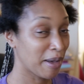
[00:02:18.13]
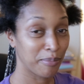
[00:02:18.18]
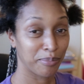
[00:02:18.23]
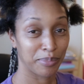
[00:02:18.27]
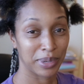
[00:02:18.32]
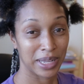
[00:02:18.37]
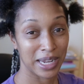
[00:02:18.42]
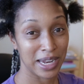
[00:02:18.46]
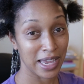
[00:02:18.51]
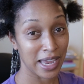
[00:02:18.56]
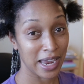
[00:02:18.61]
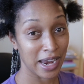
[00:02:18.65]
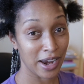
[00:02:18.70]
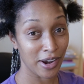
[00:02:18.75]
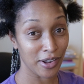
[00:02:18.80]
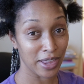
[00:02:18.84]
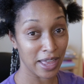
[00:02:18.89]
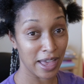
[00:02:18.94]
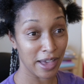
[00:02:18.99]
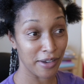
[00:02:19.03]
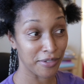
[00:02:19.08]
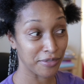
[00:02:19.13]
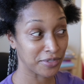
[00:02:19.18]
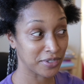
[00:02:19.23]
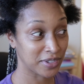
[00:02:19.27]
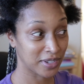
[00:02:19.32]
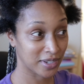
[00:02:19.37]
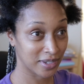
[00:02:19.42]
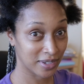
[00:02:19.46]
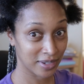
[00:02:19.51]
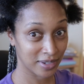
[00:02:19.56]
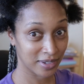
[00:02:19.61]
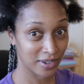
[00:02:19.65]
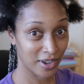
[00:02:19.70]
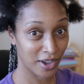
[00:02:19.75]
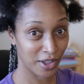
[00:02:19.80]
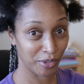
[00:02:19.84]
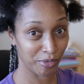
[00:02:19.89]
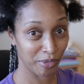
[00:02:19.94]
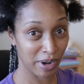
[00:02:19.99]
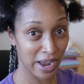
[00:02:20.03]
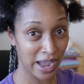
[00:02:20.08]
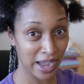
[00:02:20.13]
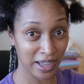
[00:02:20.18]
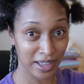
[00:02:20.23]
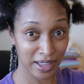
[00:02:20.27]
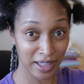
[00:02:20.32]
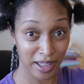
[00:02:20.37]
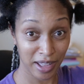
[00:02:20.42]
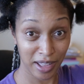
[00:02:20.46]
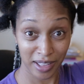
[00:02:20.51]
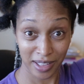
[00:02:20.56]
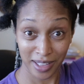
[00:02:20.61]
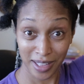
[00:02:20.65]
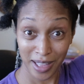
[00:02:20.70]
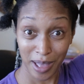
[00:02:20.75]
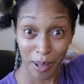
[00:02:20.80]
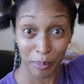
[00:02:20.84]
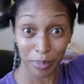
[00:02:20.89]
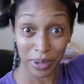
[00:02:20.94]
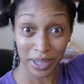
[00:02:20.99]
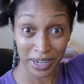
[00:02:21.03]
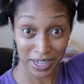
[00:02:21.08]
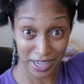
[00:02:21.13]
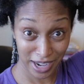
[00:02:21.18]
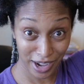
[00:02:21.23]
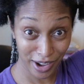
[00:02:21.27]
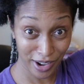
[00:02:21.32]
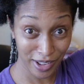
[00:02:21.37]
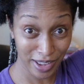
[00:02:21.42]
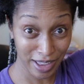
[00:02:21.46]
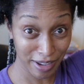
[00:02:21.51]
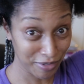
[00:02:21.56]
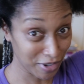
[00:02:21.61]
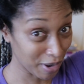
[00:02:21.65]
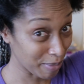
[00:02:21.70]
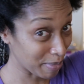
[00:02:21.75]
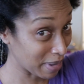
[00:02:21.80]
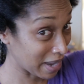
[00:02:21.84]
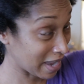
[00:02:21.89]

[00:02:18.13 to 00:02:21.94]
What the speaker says: Plenty of hair left on the rack, plenty of hair left on my